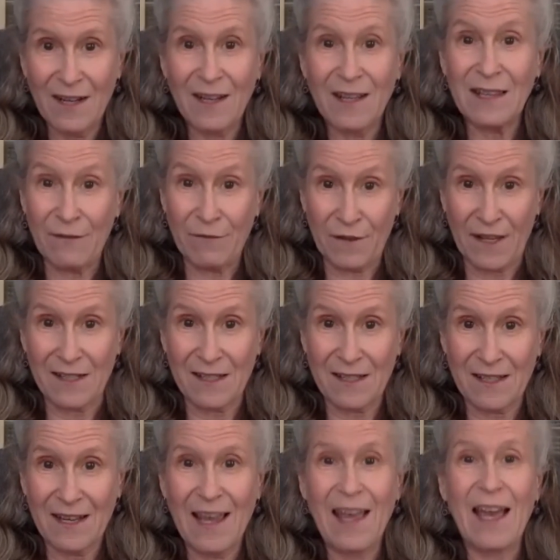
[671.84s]

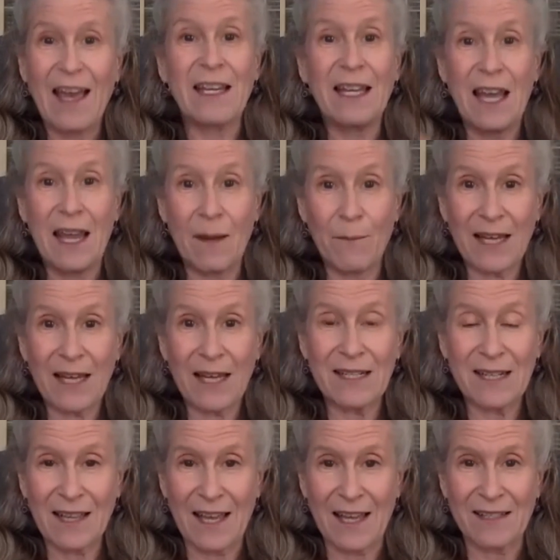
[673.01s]
leaflets. And he came back
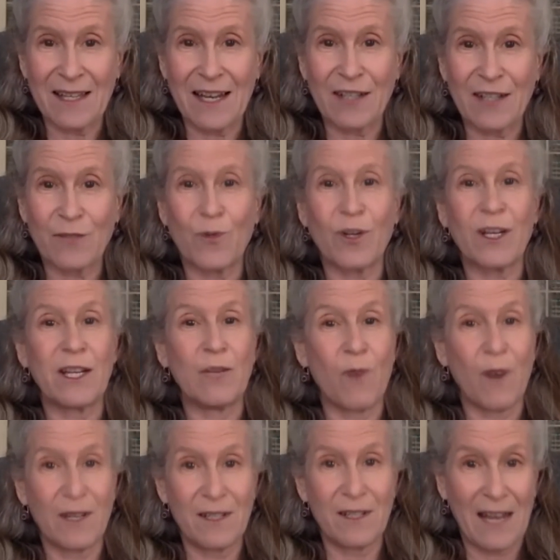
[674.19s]
into class the next morning and he
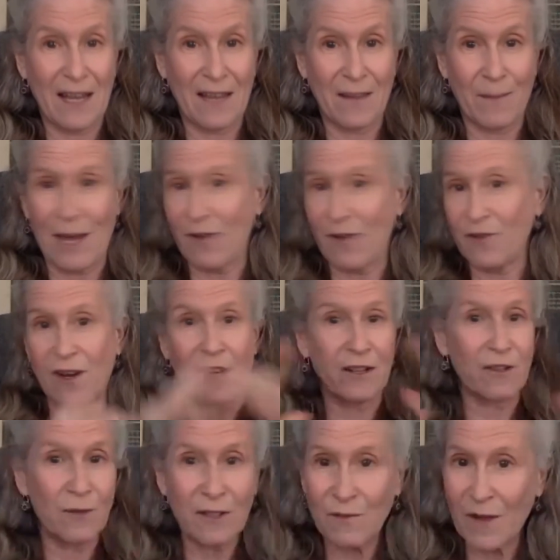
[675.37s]
wanted to hand them out, not
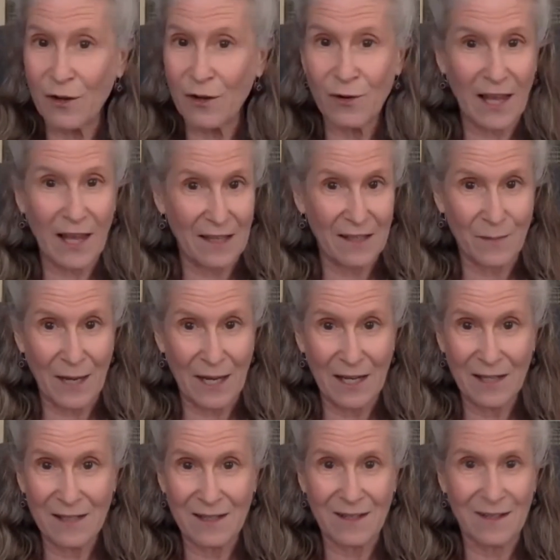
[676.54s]
to his fellow
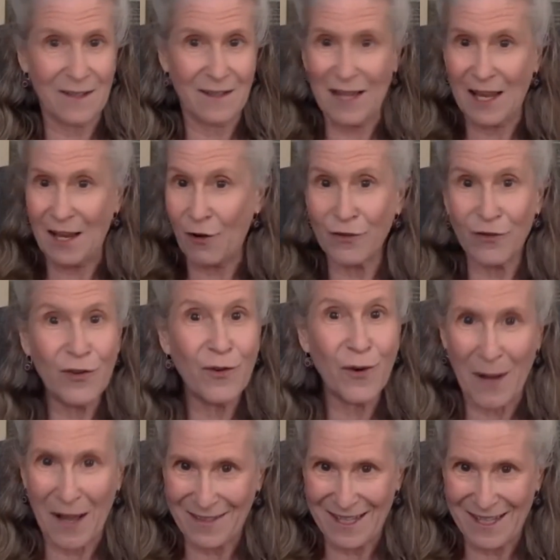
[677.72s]
classmates, because they all knew
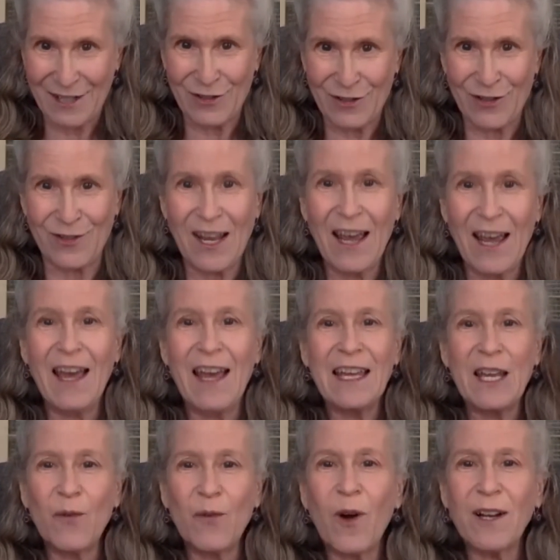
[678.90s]
about these issues.
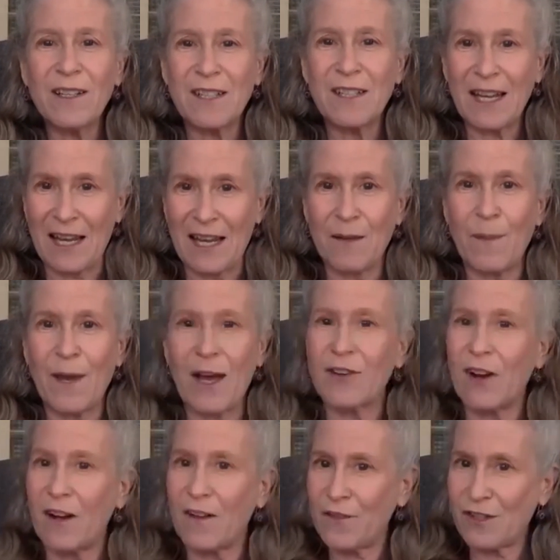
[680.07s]
He wanted to hand them out
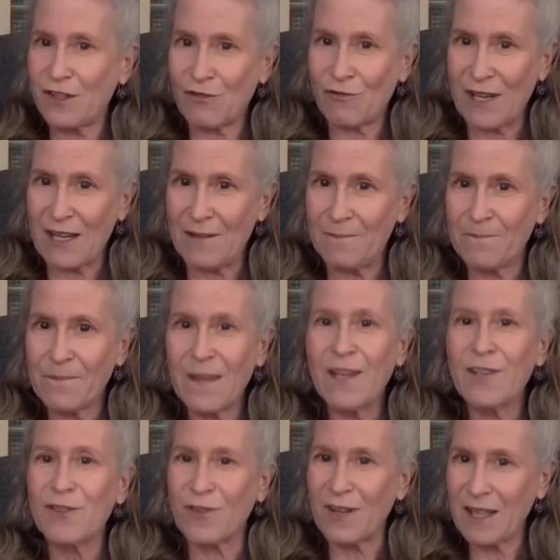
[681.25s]
on the street
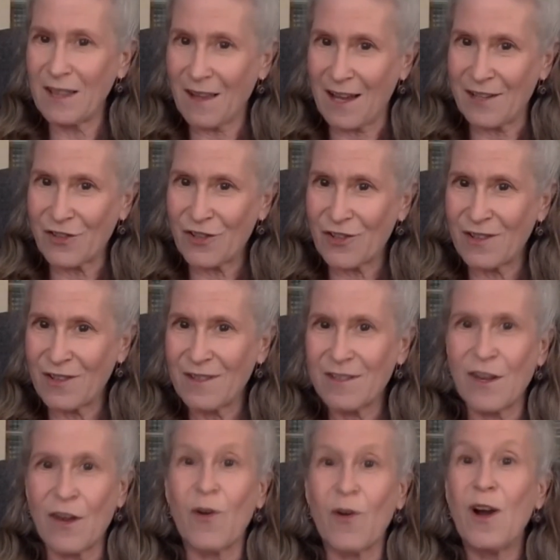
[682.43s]
during lunch.
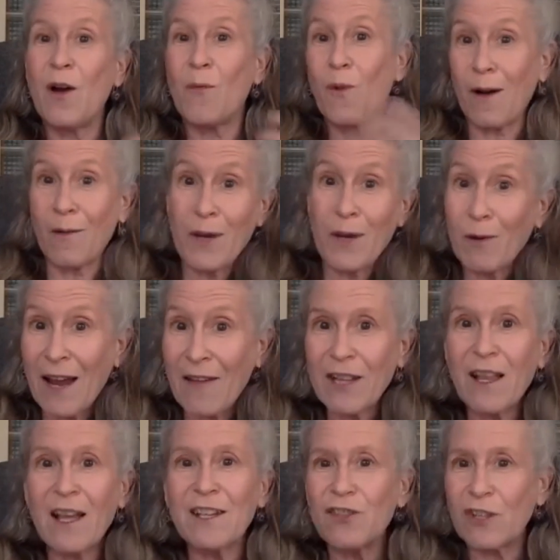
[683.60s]
So while we were having
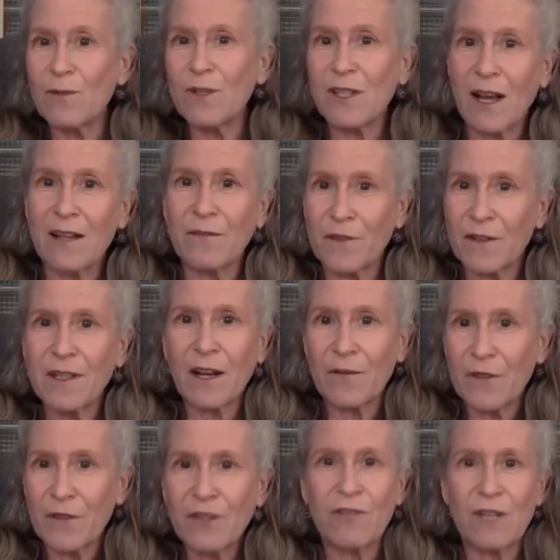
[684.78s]
lunch, he was on a
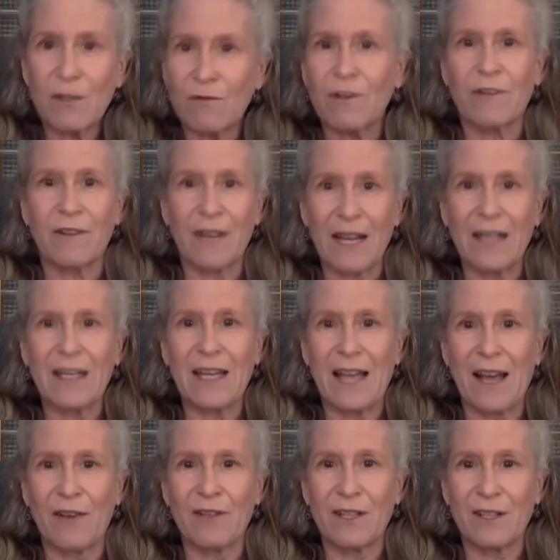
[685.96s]
Philadelphia street corner handing
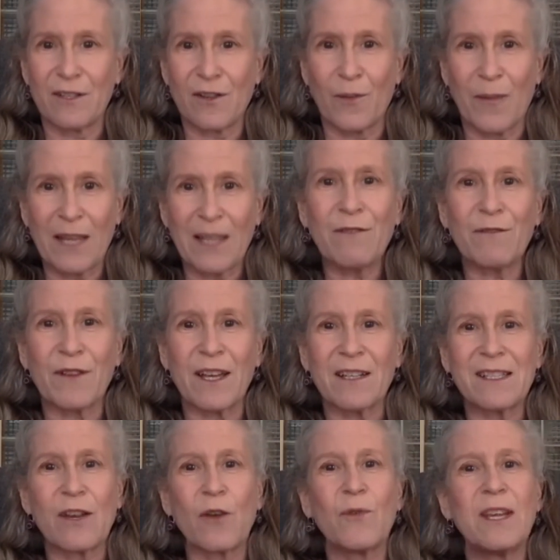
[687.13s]
out his homemade
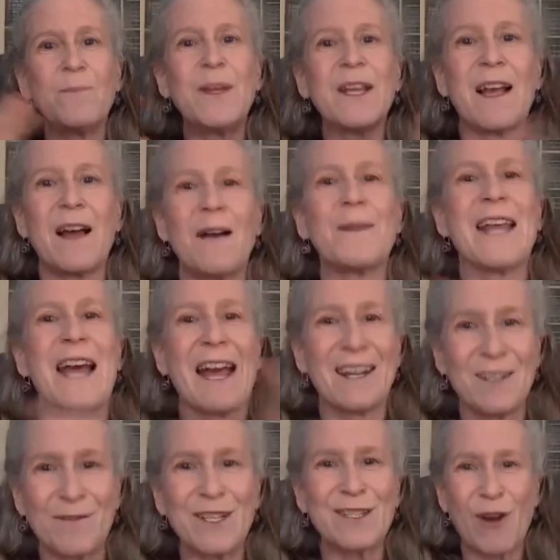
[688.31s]
leaflets. So he'd become an
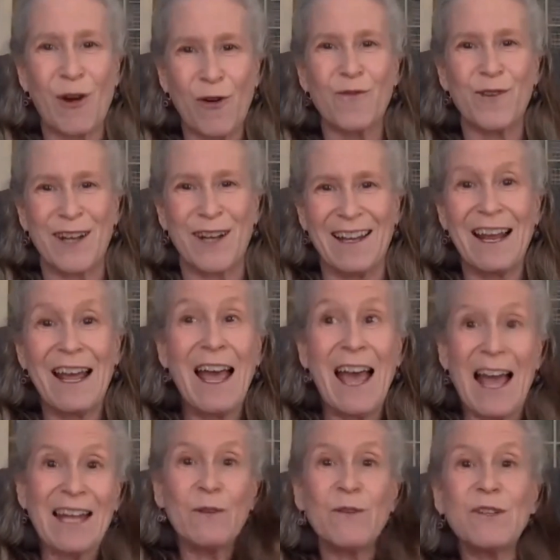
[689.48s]
activist overnight.
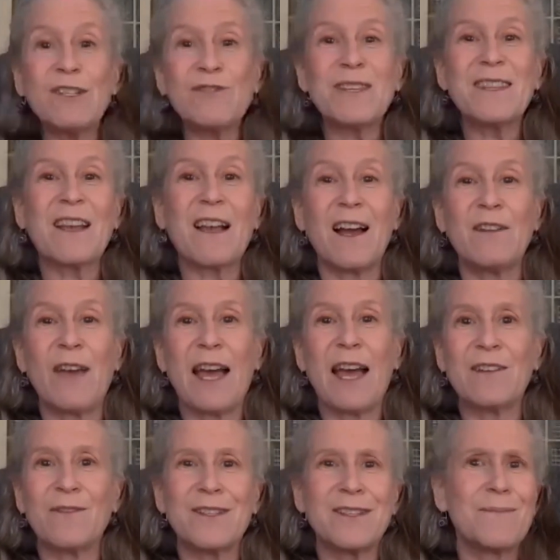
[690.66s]
And he was doing the kind of
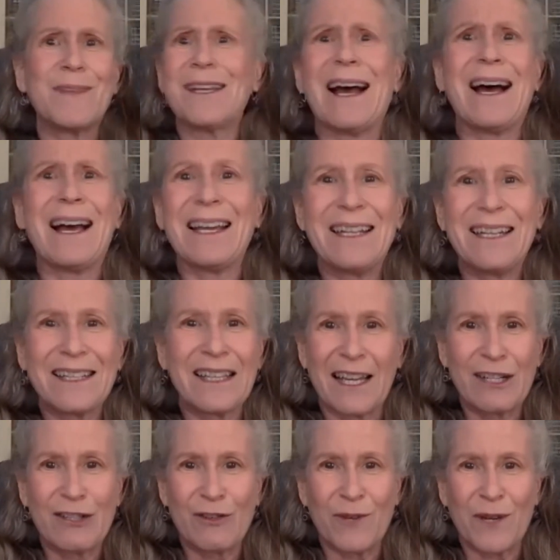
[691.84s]
activism that I didn't
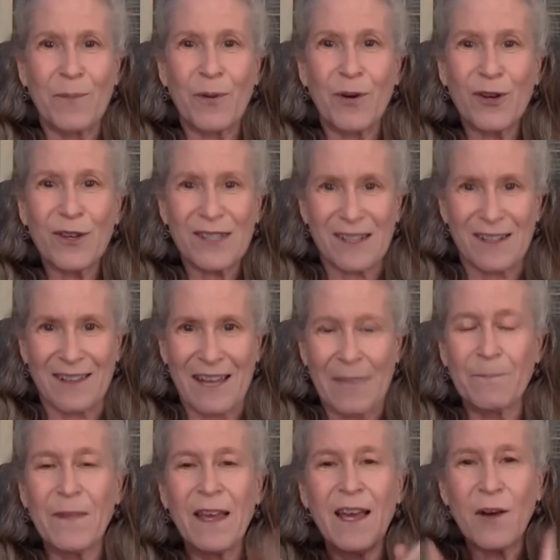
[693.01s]
like doing personally,
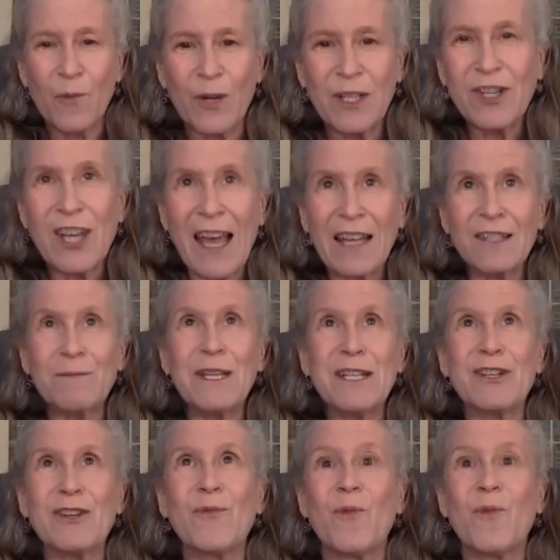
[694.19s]
which gets me
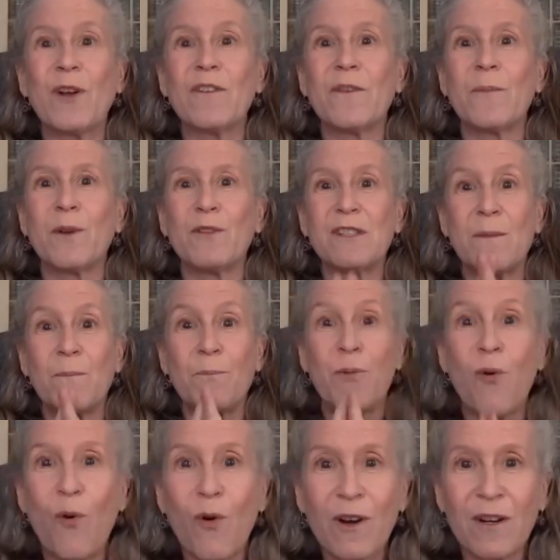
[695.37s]
to one of the most
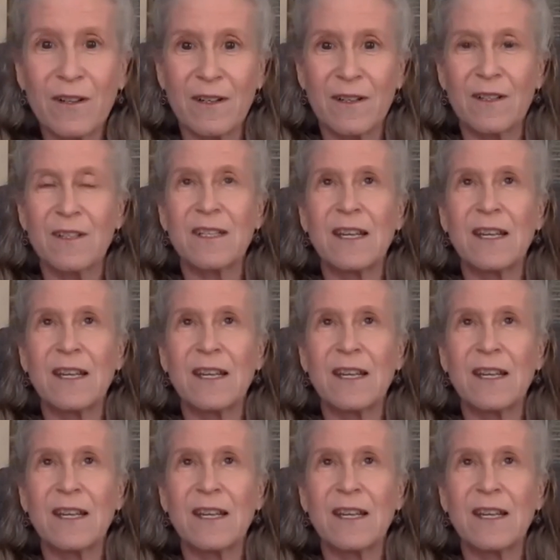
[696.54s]
important